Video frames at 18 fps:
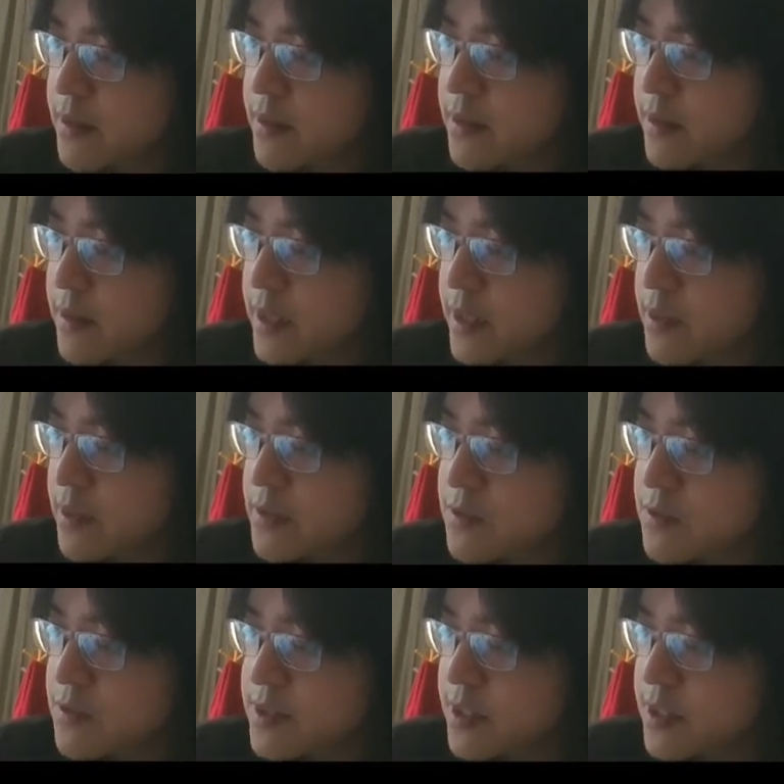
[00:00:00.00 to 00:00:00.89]
equals to
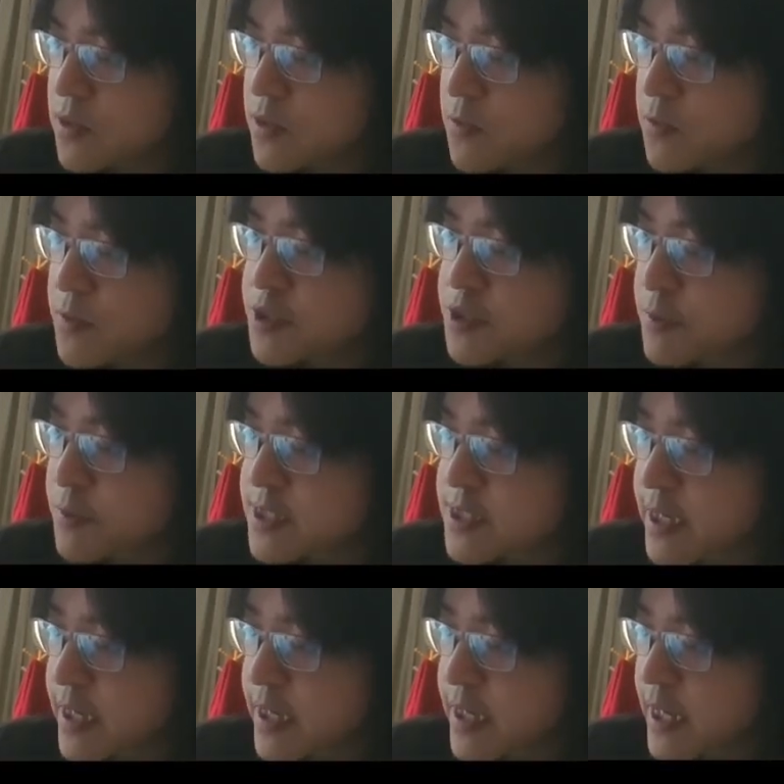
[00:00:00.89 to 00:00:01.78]
0, which means that
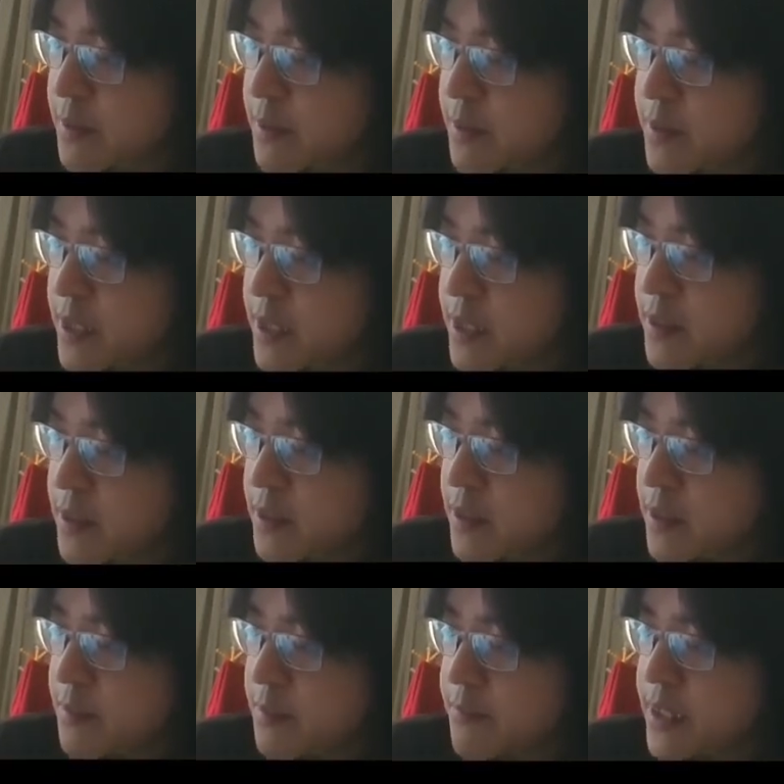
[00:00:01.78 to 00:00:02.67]
AB
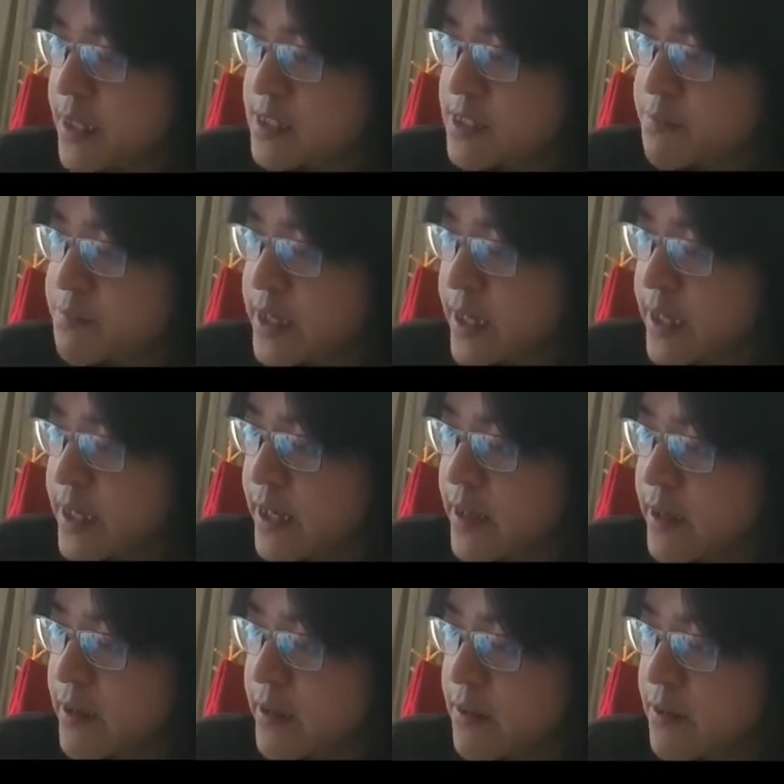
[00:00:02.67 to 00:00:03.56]
minus BA,
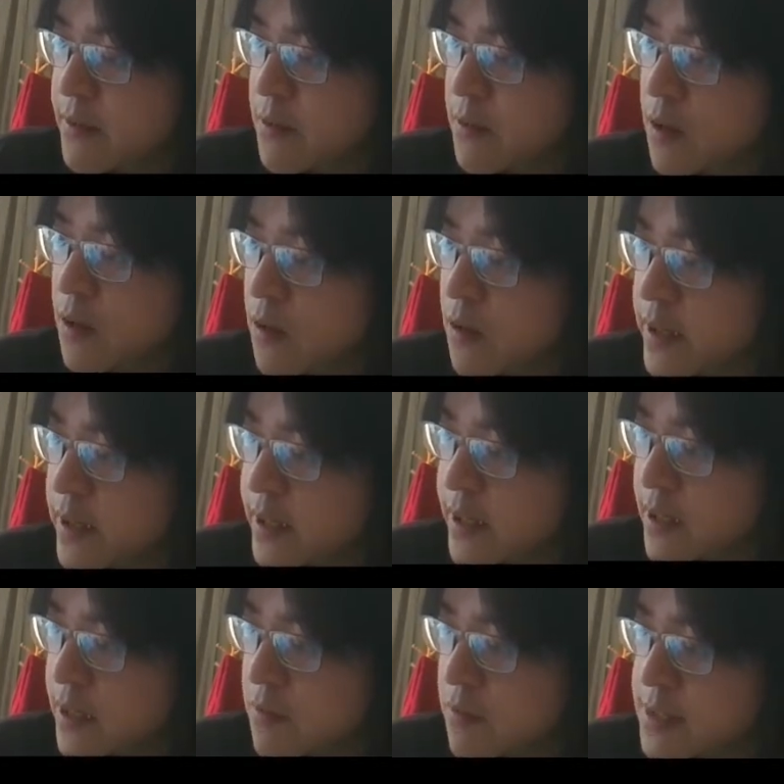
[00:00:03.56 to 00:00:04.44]
or in other
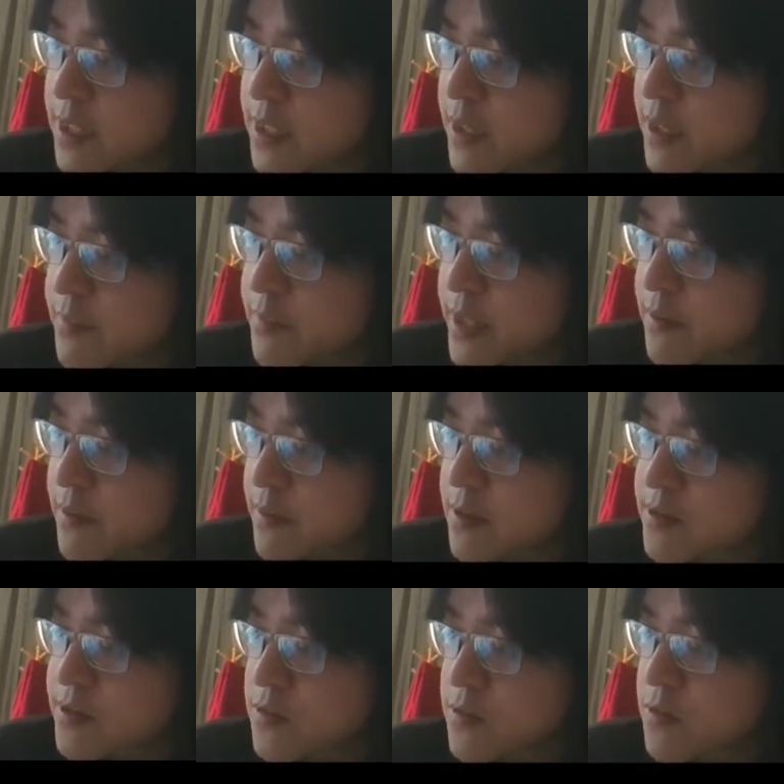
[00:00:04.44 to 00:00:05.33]
words AB equals
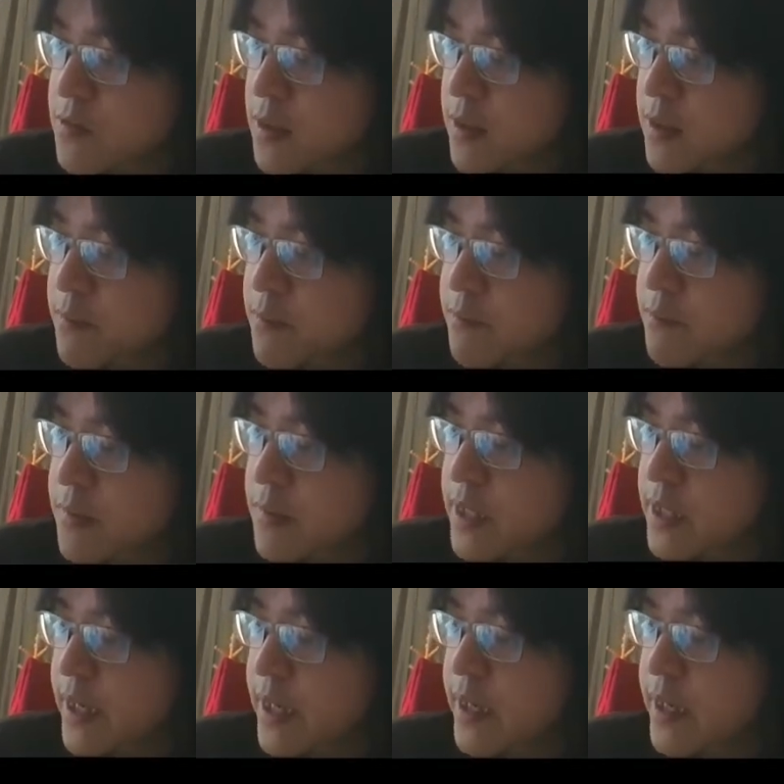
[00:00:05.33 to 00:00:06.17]
to BA.